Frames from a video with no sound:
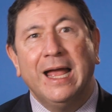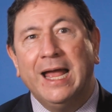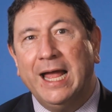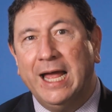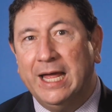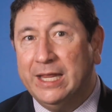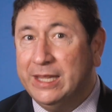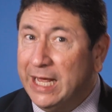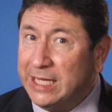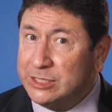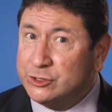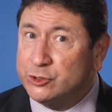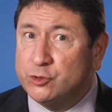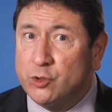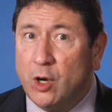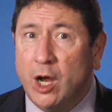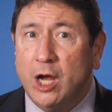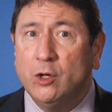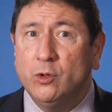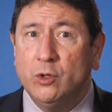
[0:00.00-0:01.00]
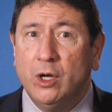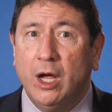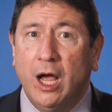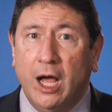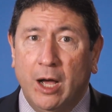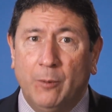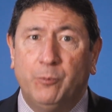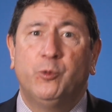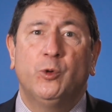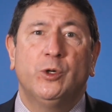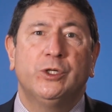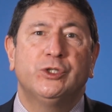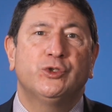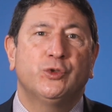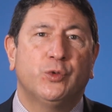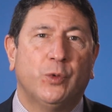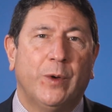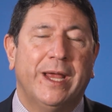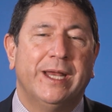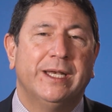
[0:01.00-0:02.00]
And that strong upward
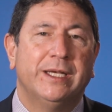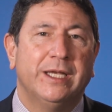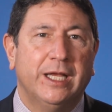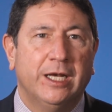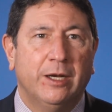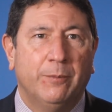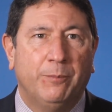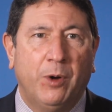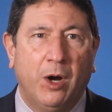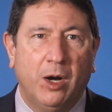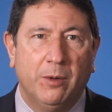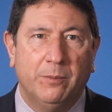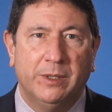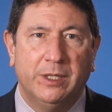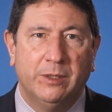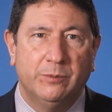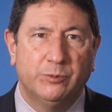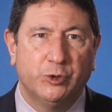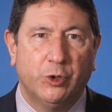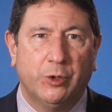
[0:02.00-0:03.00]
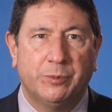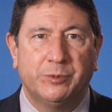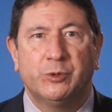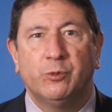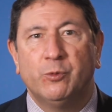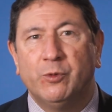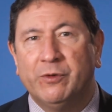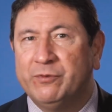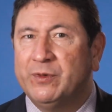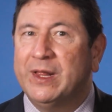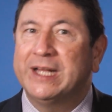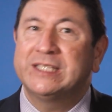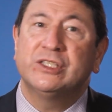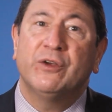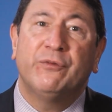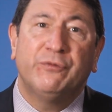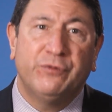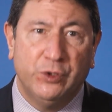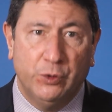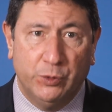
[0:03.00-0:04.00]
trend in apartment absorption reflects
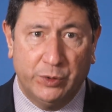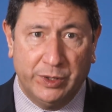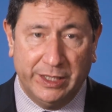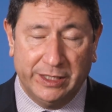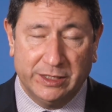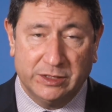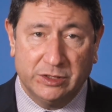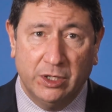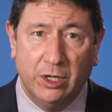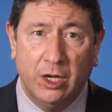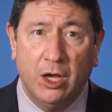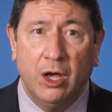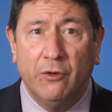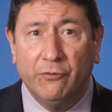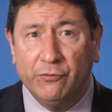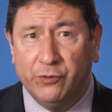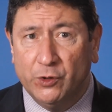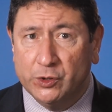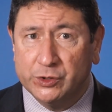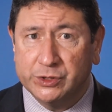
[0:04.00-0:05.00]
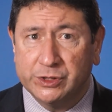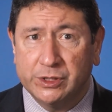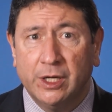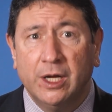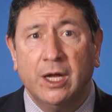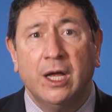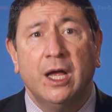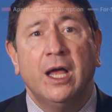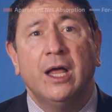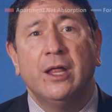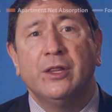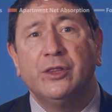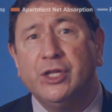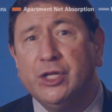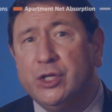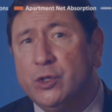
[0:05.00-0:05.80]
a few things. First, the